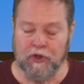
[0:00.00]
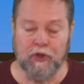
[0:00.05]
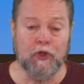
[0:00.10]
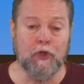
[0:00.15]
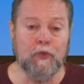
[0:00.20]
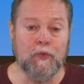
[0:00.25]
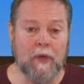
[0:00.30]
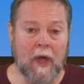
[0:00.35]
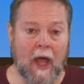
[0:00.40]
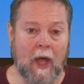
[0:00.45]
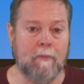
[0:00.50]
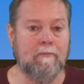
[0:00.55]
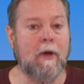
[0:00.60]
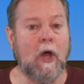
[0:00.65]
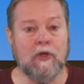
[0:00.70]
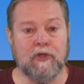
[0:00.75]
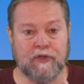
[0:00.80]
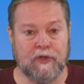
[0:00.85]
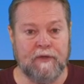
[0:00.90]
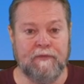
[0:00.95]
You know,
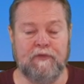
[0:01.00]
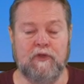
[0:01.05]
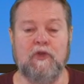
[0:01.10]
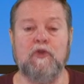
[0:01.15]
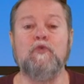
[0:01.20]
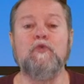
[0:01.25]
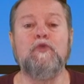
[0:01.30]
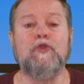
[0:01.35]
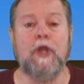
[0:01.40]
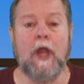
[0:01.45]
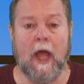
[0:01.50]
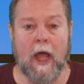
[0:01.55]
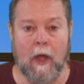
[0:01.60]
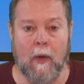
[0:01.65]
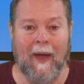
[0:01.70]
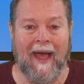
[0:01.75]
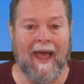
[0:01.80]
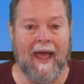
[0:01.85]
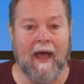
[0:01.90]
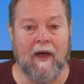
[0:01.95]
most of you
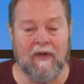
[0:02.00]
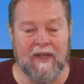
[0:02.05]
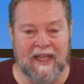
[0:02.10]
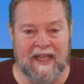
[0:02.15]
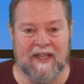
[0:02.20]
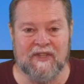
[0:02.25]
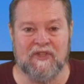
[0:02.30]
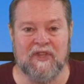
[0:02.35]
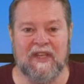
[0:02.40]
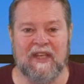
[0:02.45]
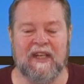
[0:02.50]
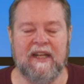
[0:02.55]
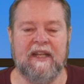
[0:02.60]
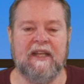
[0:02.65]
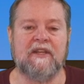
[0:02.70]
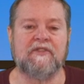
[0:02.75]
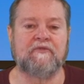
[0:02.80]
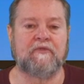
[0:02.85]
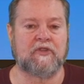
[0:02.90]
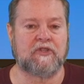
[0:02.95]
know how easy it
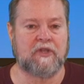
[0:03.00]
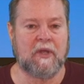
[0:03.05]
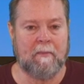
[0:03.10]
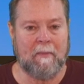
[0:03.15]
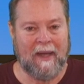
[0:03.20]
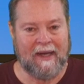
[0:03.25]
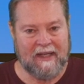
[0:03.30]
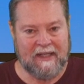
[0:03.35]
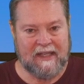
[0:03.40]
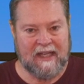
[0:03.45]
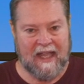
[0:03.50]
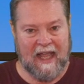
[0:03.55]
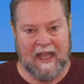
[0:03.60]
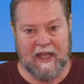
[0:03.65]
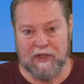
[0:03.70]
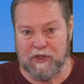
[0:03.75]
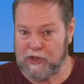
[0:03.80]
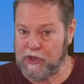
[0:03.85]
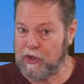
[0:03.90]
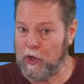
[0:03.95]
is for somebody to
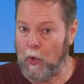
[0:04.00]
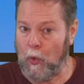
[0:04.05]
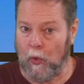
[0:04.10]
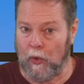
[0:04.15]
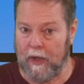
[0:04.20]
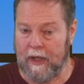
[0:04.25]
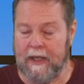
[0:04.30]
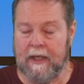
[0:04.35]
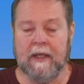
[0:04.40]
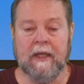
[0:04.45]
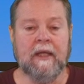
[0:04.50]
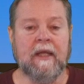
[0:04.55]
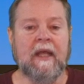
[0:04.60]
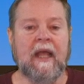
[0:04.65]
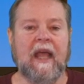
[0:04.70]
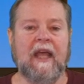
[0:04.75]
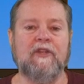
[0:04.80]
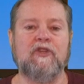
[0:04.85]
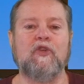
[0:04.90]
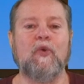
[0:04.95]
take a story
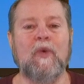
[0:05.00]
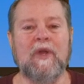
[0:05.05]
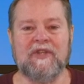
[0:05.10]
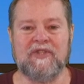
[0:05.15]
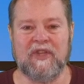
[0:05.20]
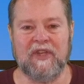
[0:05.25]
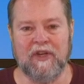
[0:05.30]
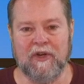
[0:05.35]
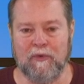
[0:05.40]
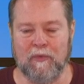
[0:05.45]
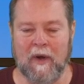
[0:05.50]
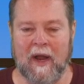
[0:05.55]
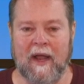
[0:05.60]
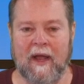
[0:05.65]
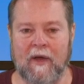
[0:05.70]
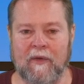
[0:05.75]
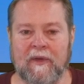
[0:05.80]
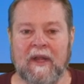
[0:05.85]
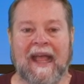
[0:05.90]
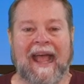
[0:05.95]
and twist it
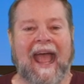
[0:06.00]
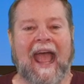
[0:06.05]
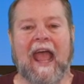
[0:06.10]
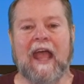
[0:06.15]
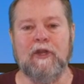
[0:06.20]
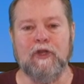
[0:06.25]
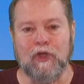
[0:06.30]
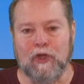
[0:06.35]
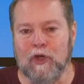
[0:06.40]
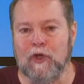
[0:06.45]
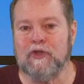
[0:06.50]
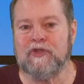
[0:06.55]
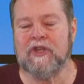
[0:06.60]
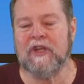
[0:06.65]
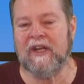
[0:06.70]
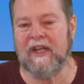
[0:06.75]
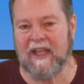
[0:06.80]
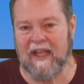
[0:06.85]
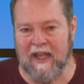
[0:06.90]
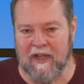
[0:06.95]
around and use
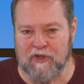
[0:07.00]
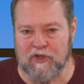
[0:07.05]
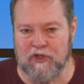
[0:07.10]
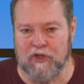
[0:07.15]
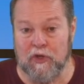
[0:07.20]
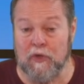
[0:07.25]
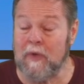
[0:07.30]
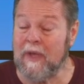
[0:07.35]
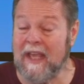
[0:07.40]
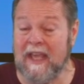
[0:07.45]
it against you,